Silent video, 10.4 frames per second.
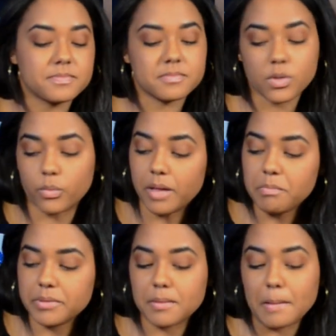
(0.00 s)

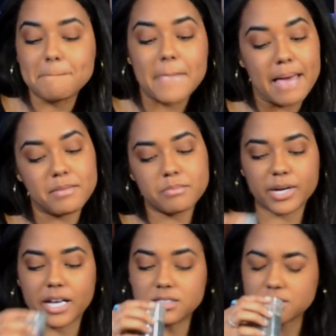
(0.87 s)
Well, I'm
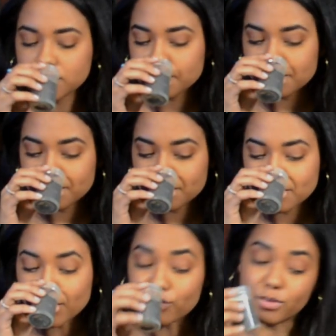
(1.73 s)
impressed.
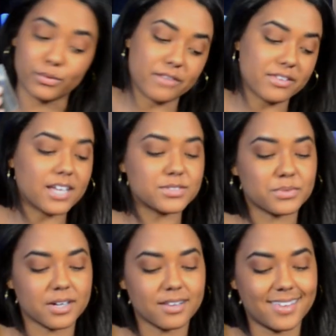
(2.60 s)
For whatever that's
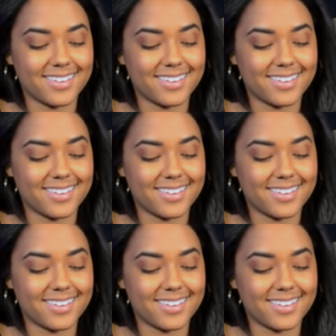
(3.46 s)
worth.